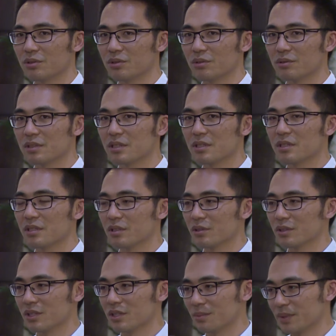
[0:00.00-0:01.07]
is much more
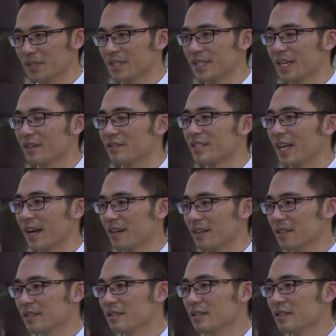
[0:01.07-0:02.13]
difficult than
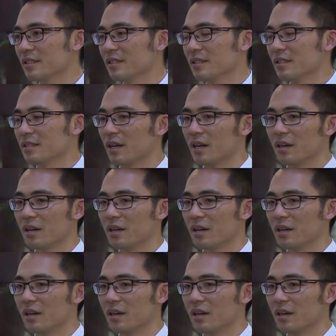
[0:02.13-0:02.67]
last year.